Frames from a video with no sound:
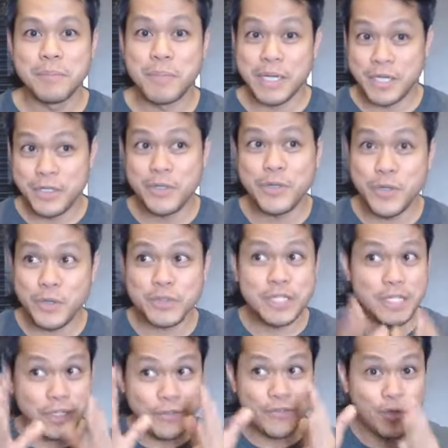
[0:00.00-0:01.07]
But you know
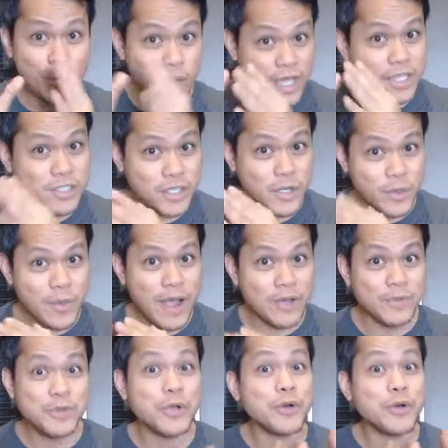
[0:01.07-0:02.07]
that if you ask around,